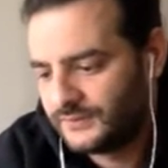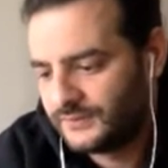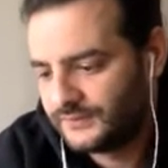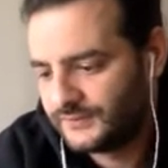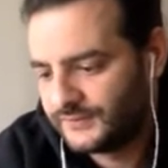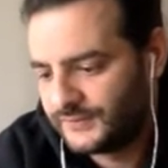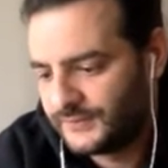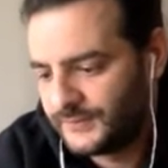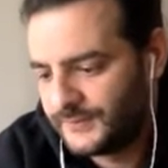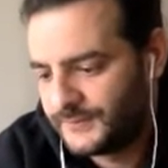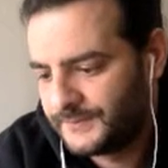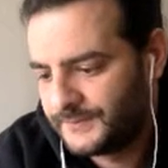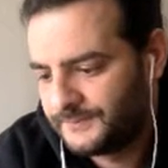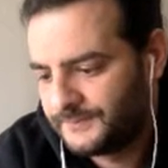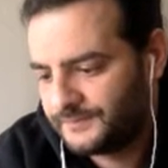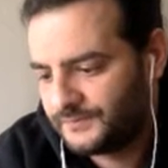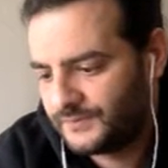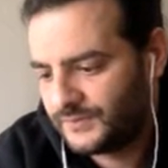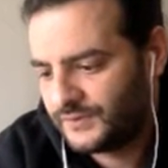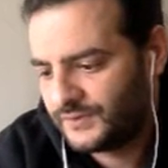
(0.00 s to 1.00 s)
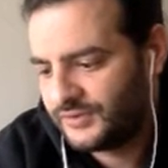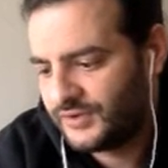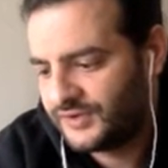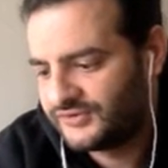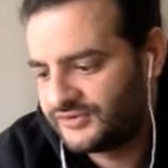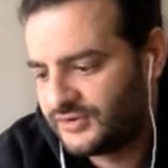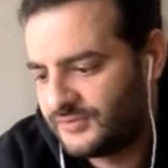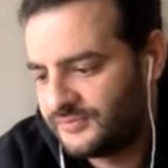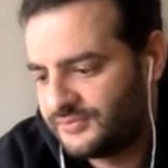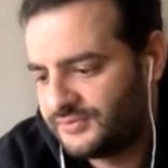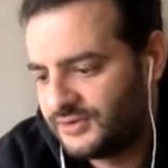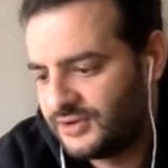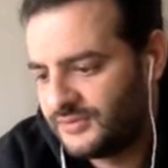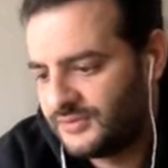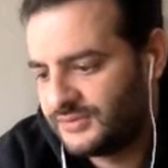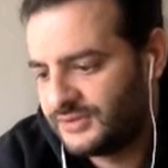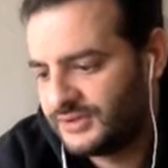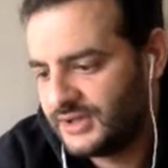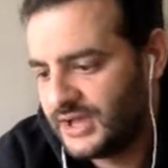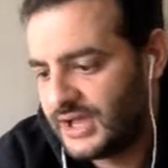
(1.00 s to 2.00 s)
So, thoughts on
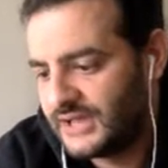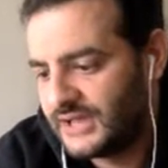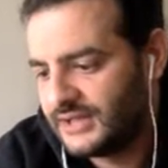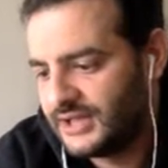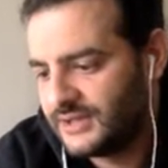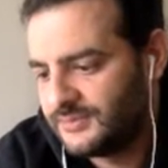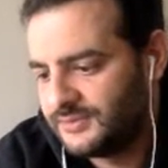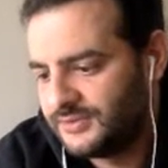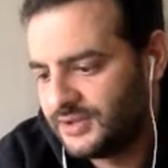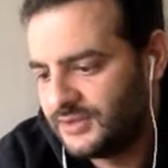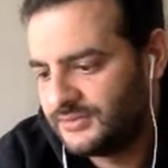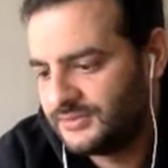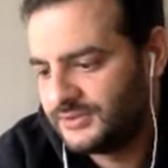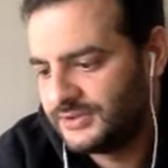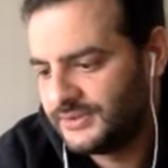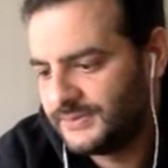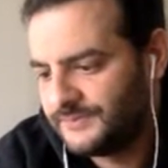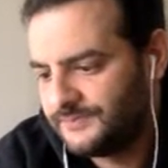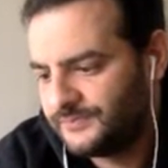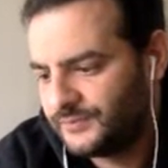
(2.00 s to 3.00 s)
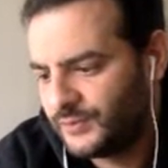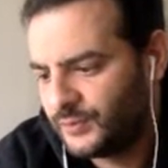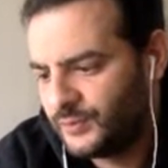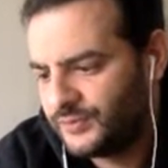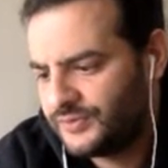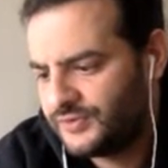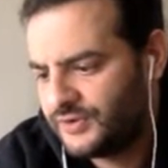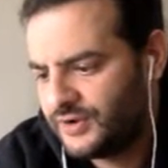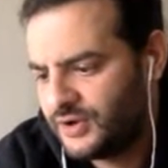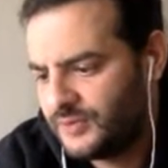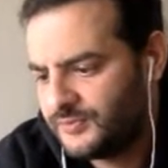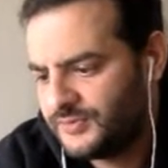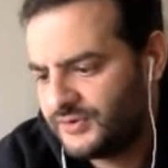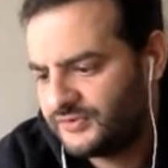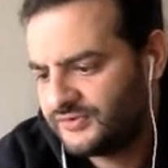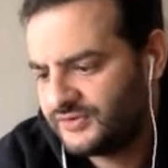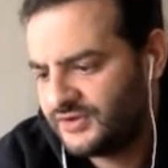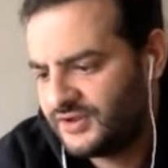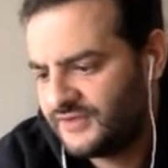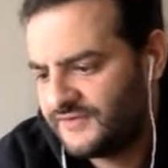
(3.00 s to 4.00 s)
Plumlee? I like Plumlee. With your help
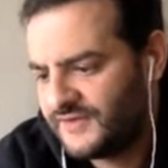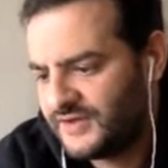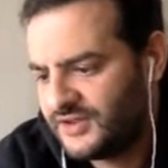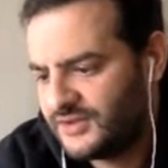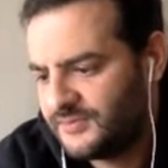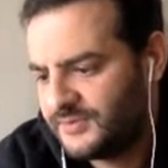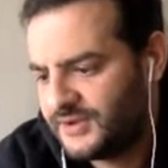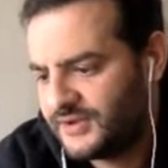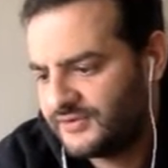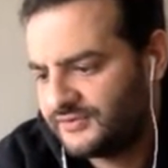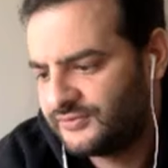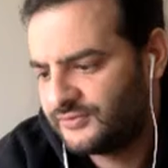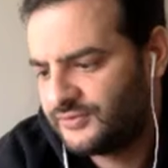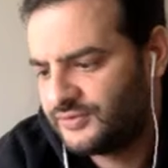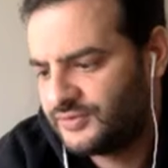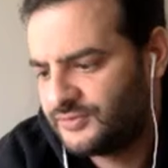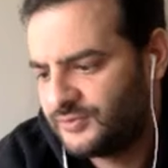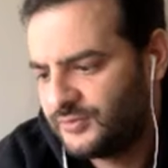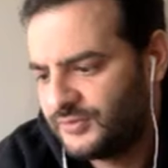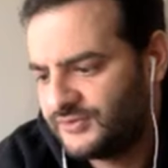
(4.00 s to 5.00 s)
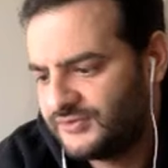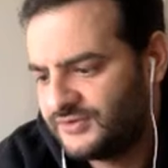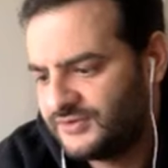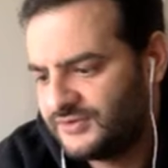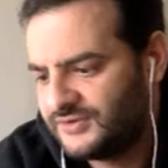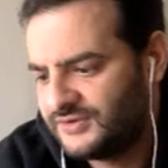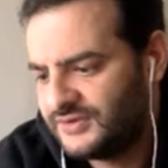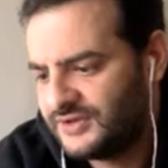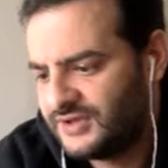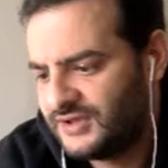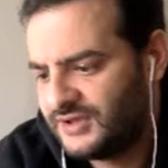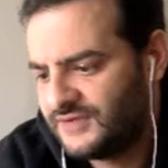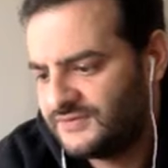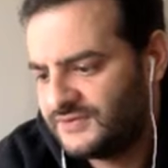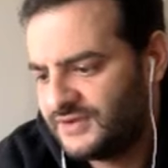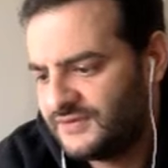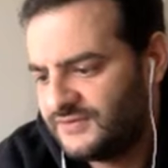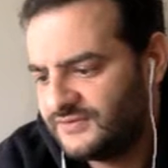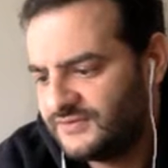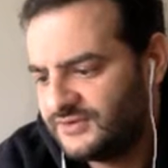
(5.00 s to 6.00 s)
yesterday, I finally passed 300 points on DK. If
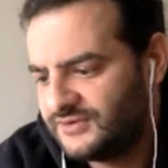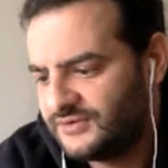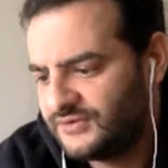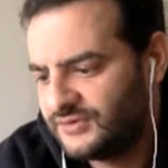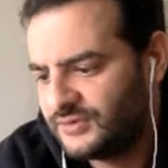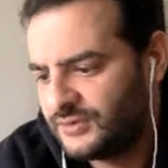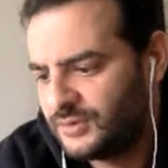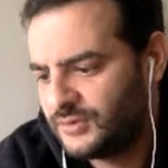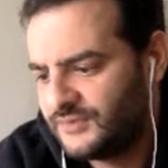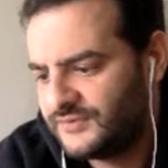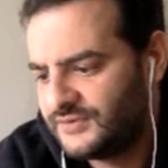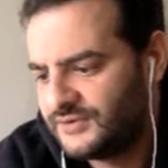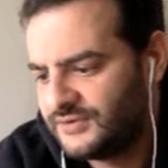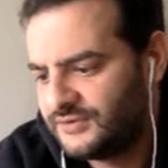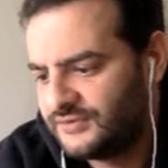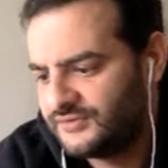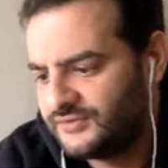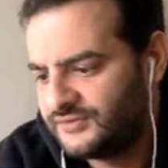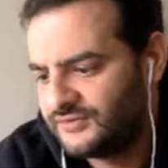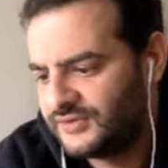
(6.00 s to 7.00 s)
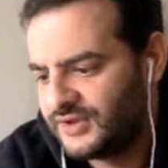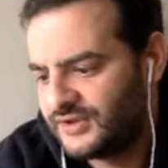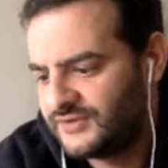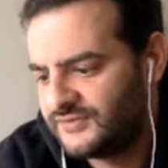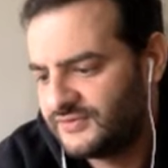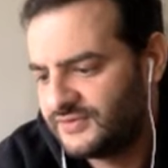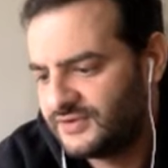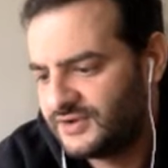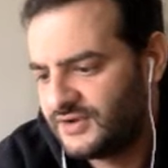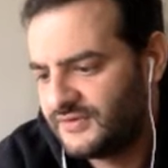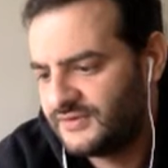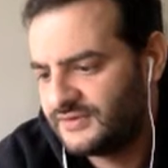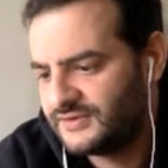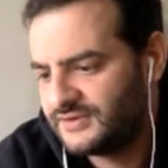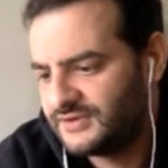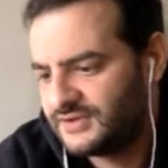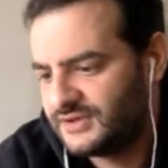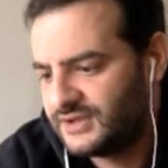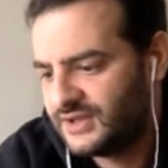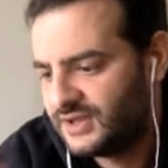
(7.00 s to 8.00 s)
Davis didn't get hurt, I would have killed us. So thanks for the
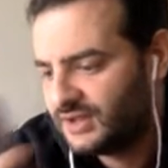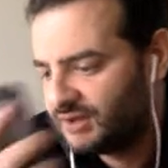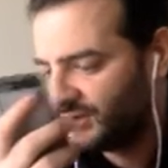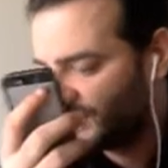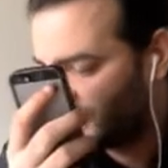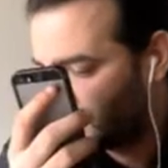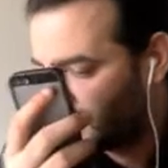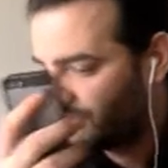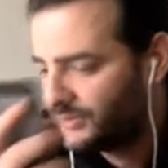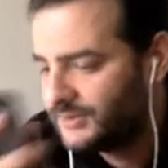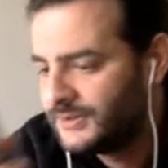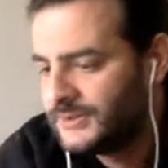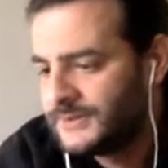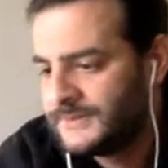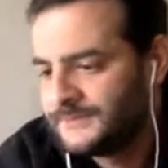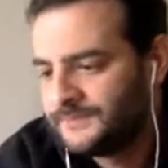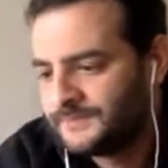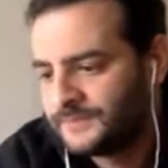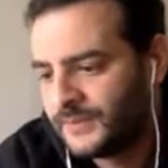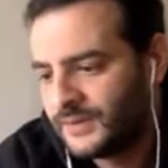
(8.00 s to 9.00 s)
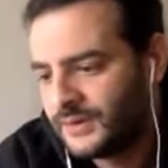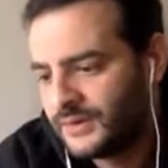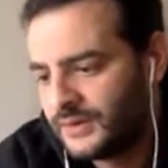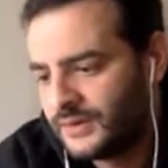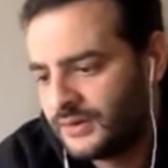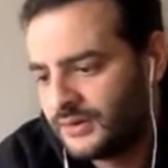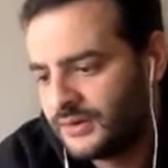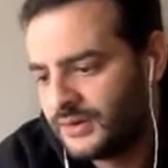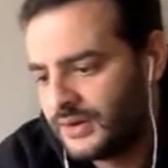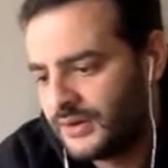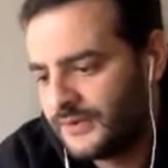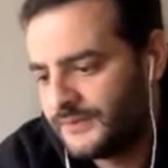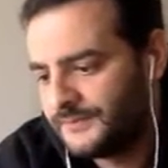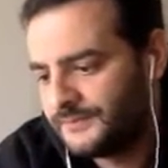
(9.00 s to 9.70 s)
Covington and Cannon too. Okay.